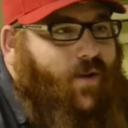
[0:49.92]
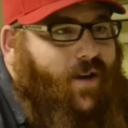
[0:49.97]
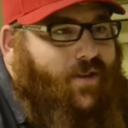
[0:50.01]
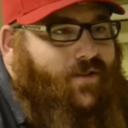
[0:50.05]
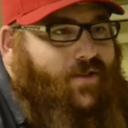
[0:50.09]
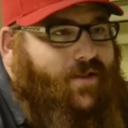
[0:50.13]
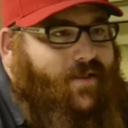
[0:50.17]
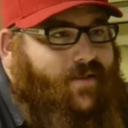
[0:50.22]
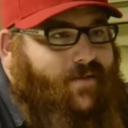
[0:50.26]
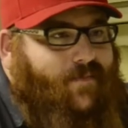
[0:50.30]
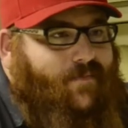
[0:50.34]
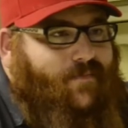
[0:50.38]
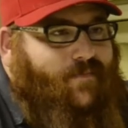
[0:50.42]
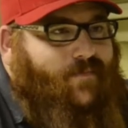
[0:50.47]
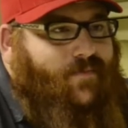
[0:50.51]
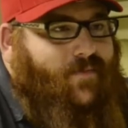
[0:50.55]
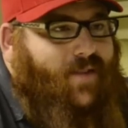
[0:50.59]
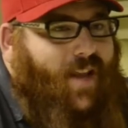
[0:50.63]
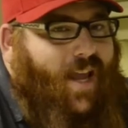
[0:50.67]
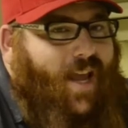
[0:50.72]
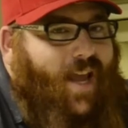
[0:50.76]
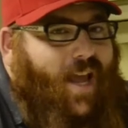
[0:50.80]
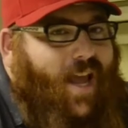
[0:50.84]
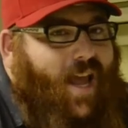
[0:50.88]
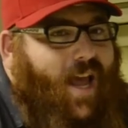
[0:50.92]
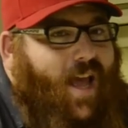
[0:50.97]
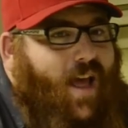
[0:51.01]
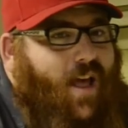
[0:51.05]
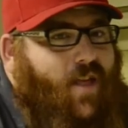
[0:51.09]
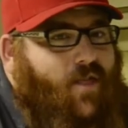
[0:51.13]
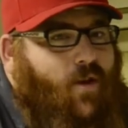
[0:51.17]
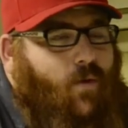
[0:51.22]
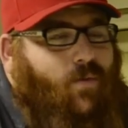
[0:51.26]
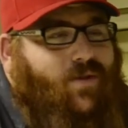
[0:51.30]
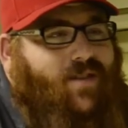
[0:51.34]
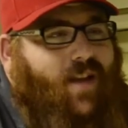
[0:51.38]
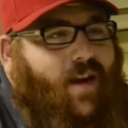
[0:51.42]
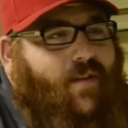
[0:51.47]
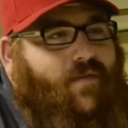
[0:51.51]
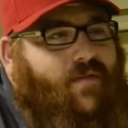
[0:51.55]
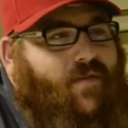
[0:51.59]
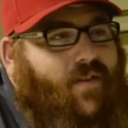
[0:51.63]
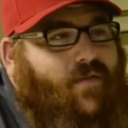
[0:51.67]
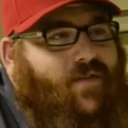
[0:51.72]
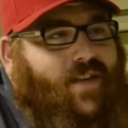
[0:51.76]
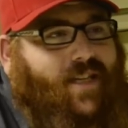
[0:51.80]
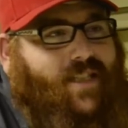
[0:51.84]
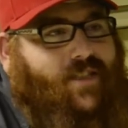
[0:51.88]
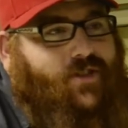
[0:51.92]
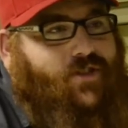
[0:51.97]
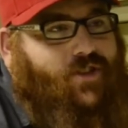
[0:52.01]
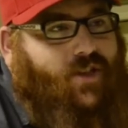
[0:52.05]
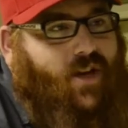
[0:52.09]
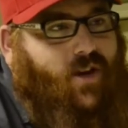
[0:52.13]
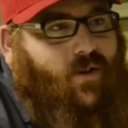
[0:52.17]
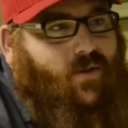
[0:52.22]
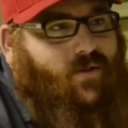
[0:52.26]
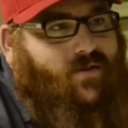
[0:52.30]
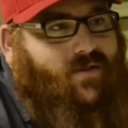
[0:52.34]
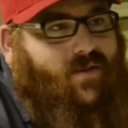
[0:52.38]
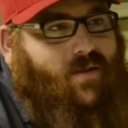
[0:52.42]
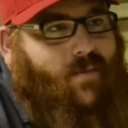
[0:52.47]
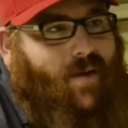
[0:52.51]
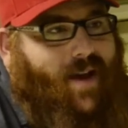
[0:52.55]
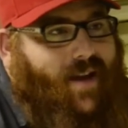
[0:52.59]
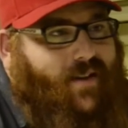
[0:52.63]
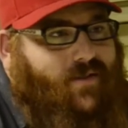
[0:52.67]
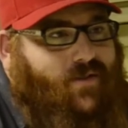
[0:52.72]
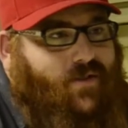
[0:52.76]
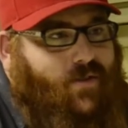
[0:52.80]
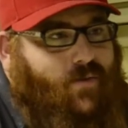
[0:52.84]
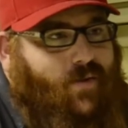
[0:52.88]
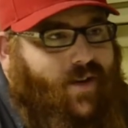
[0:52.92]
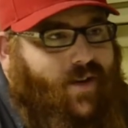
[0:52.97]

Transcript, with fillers: question. Okay. There was like 15 shows the past two